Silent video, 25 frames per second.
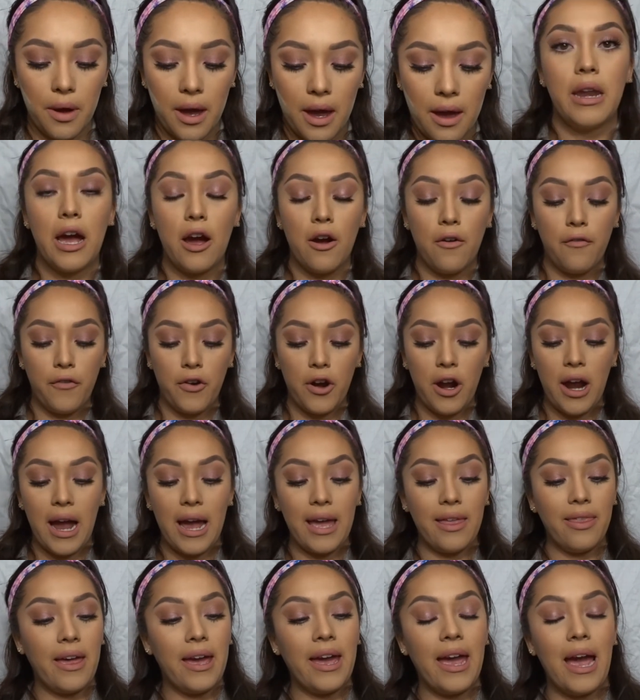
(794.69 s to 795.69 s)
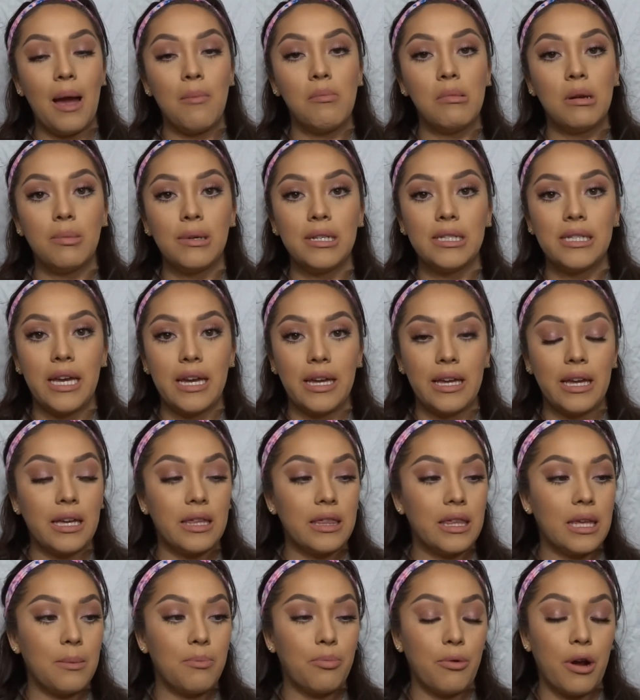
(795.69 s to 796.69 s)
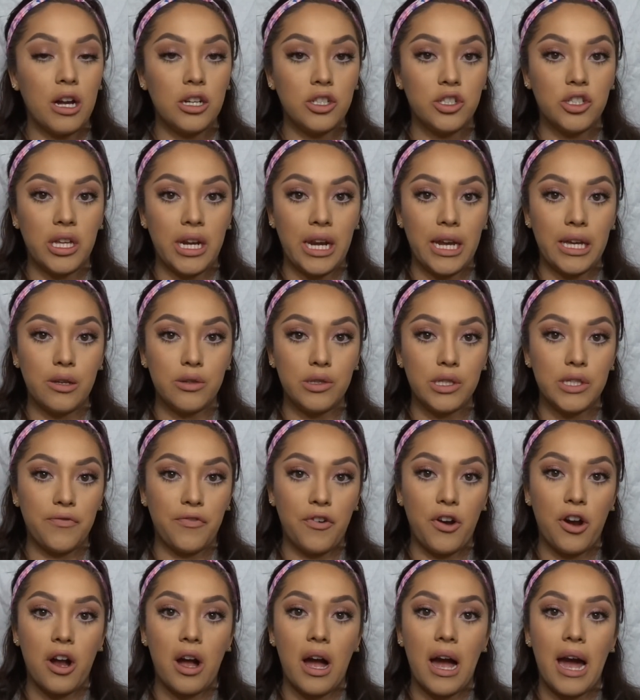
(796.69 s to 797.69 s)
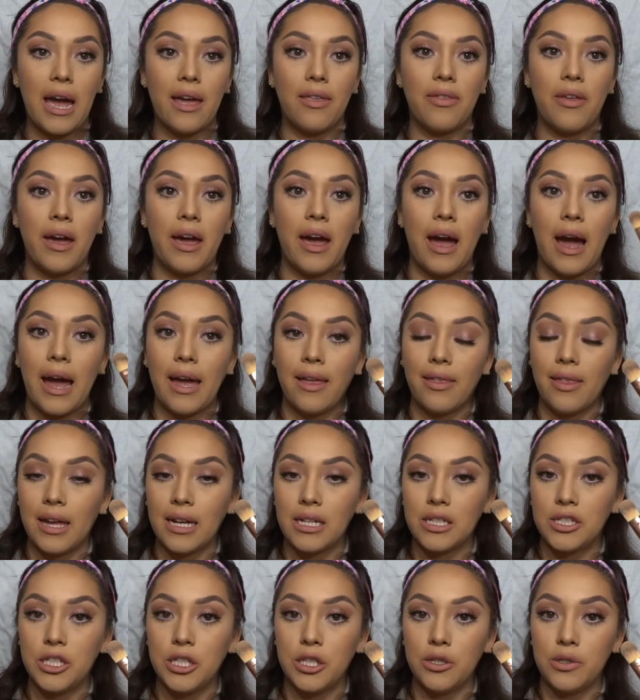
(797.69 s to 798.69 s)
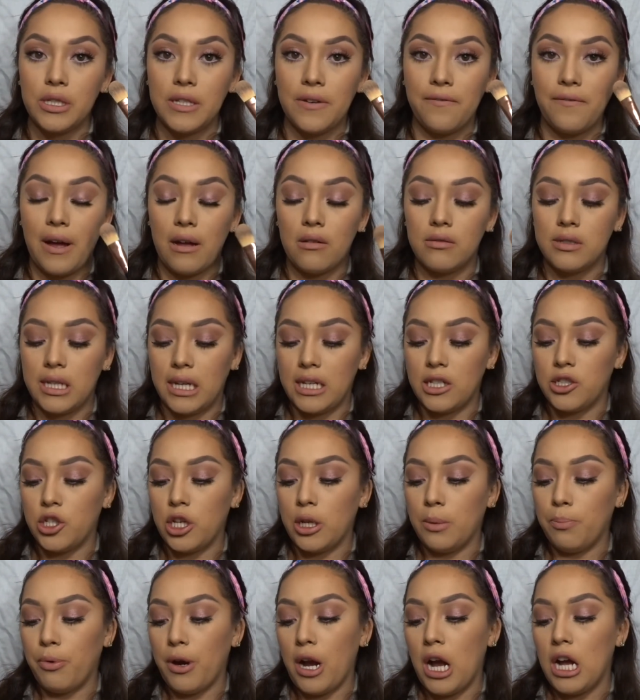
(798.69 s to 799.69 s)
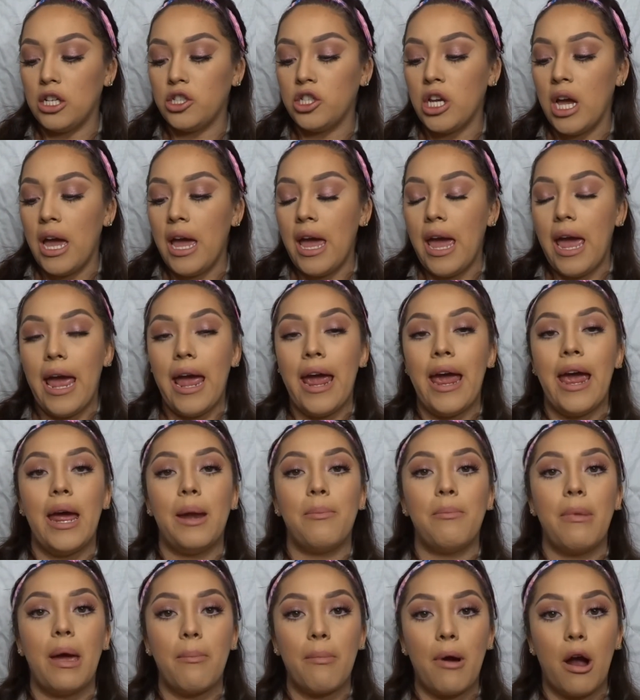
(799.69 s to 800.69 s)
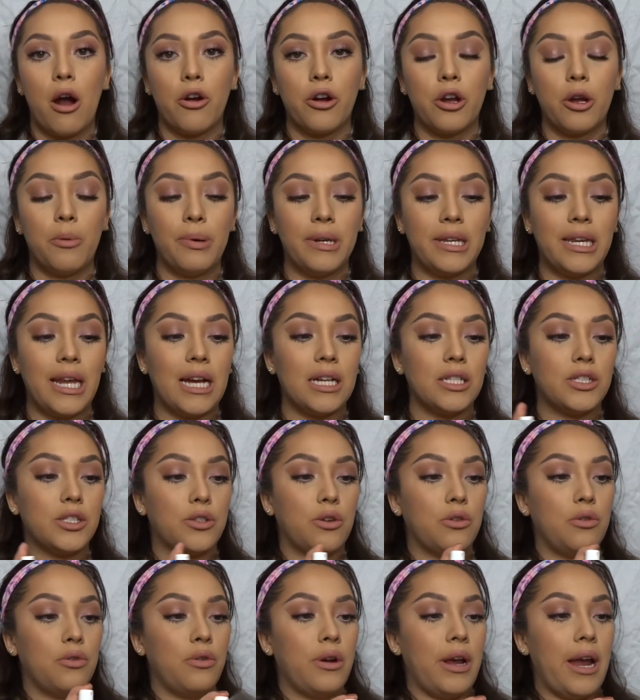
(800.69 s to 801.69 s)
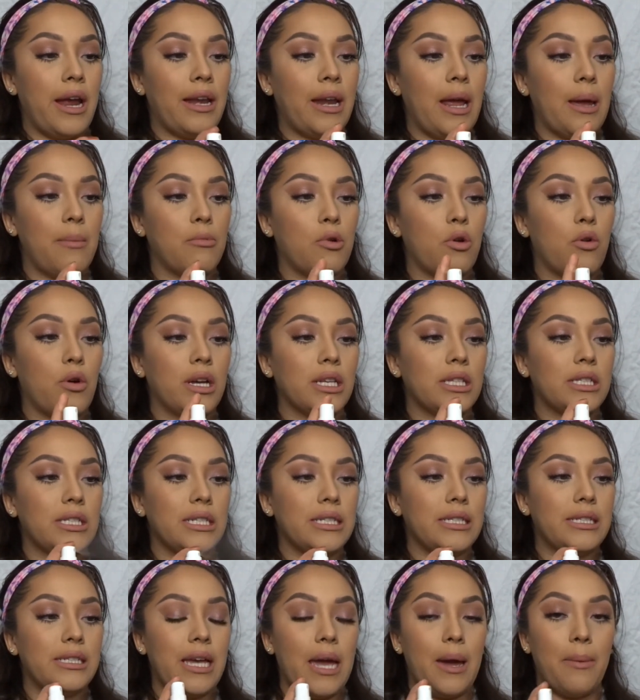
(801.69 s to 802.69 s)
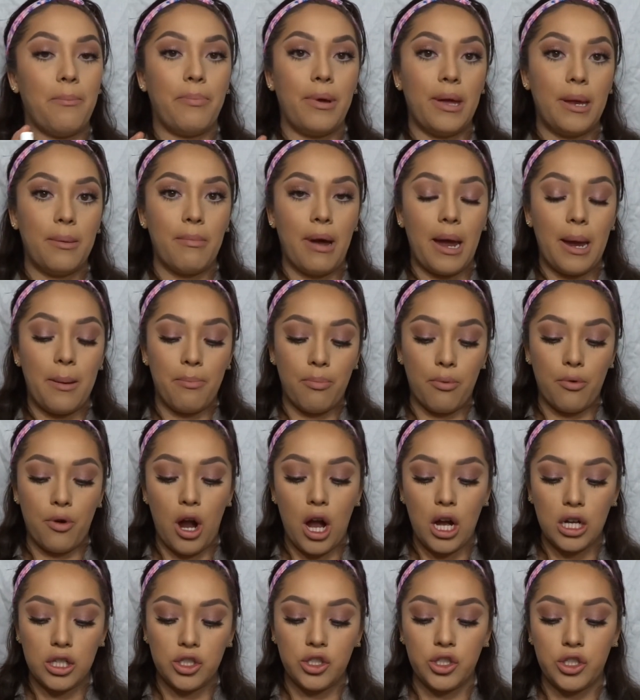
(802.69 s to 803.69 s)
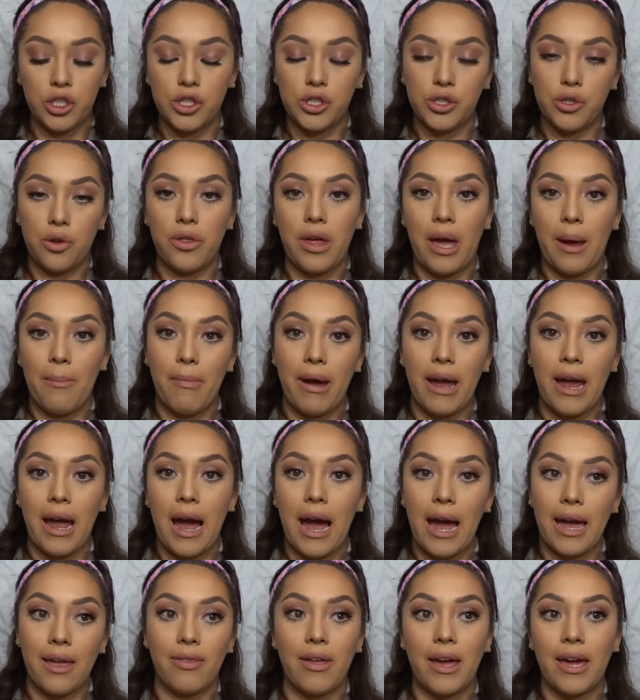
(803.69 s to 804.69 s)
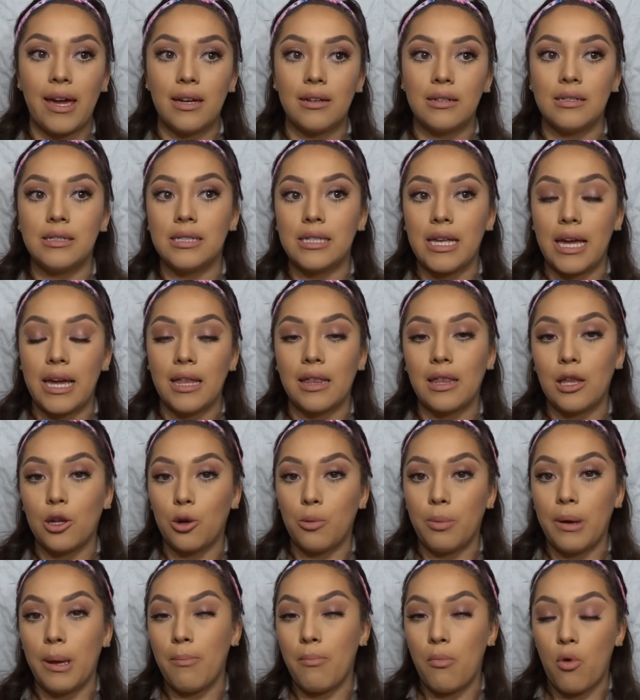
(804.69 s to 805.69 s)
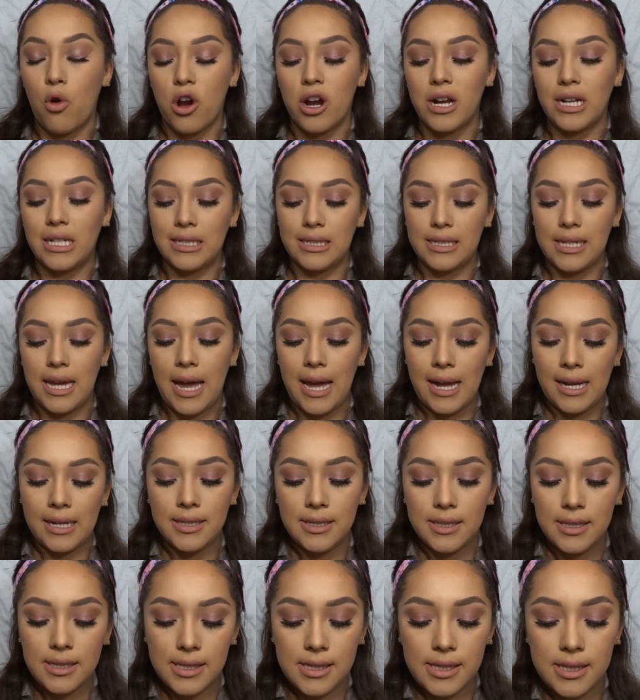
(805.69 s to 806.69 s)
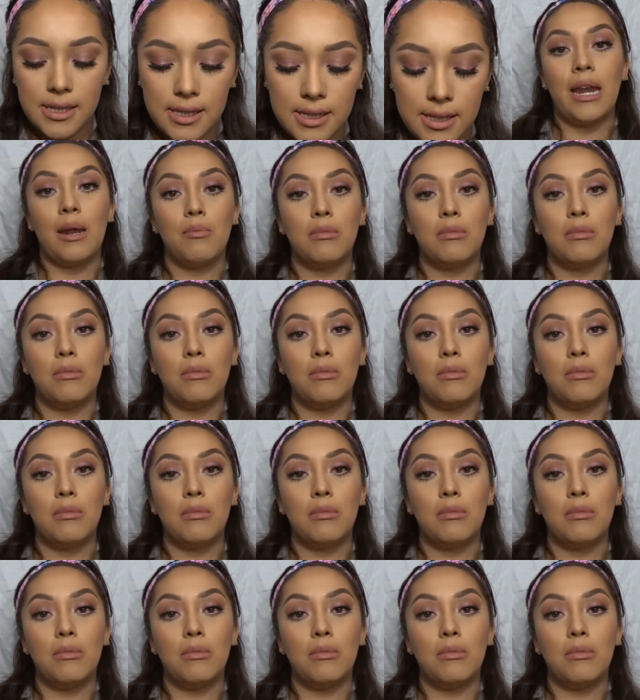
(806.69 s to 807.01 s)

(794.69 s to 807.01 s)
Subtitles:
Now for highlight, I'm going to be taking the brush that I use for a highlight. I like to use a foundation brush and my Mario Badescu, and I'm going to dampen my brush just so that my highlight is a little bit more intense.